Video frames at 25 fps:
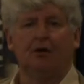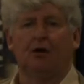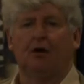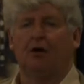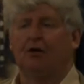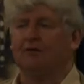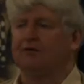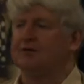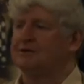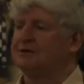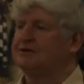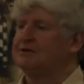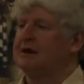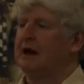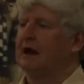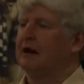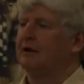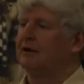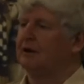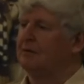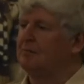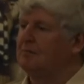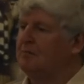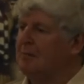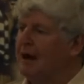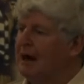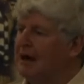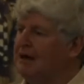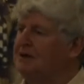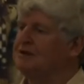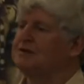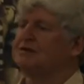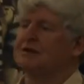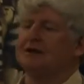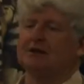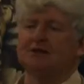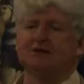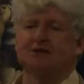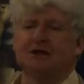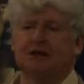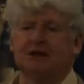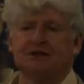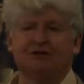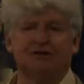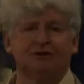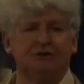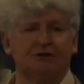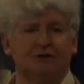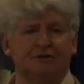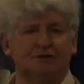Offers now an amazing set
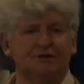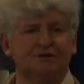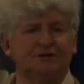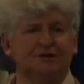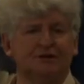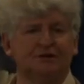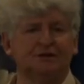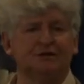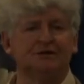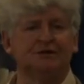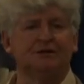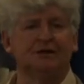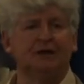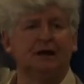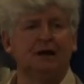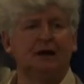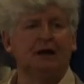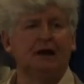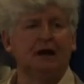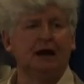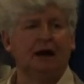of services,